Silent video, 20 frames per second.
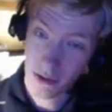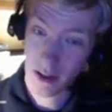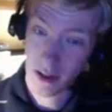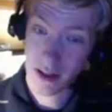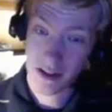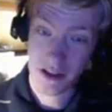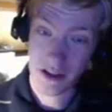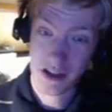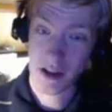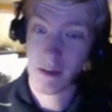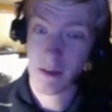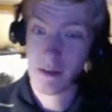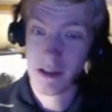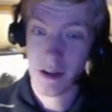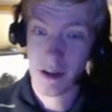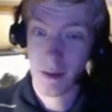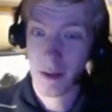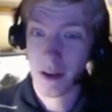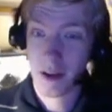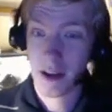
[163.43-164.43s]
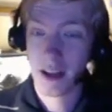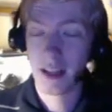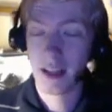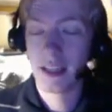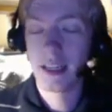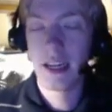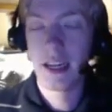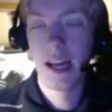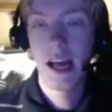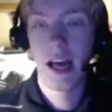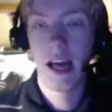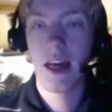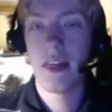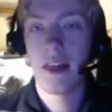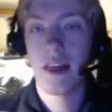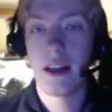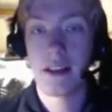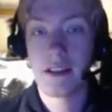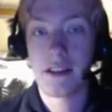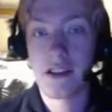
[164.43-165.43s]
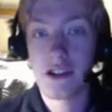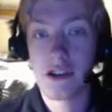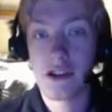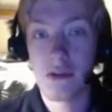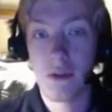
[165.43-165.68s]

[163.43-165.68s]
lets you summon something that's 2